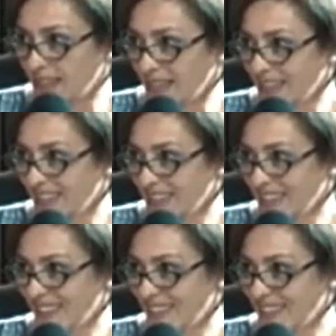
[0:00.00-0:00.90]

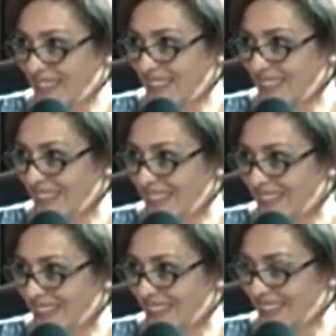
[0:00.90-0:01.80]

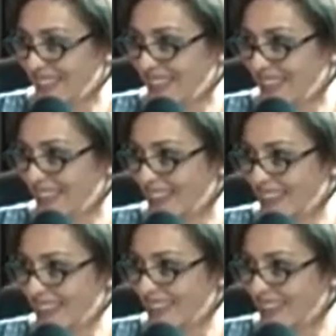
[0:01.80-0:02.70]

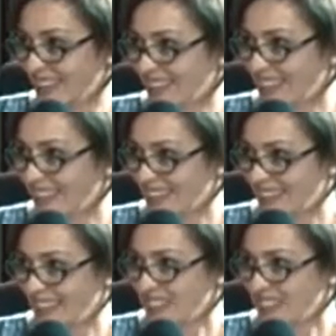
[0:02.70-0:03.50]
(not speaking)